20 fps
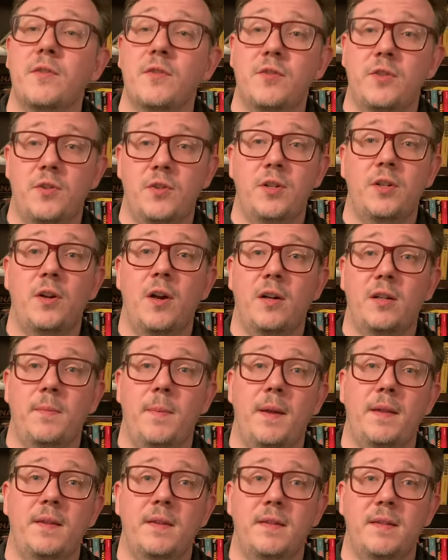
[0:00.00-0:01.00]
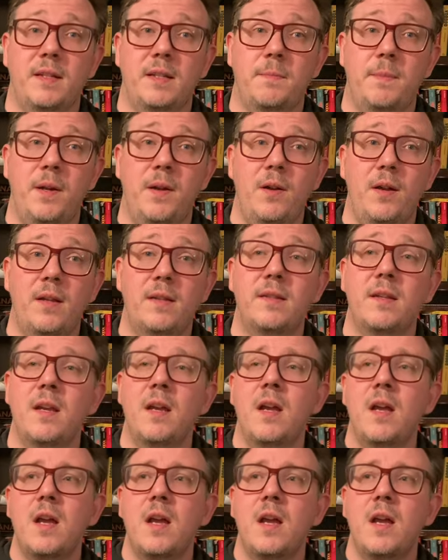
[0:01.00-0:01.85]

And so she talked about this experience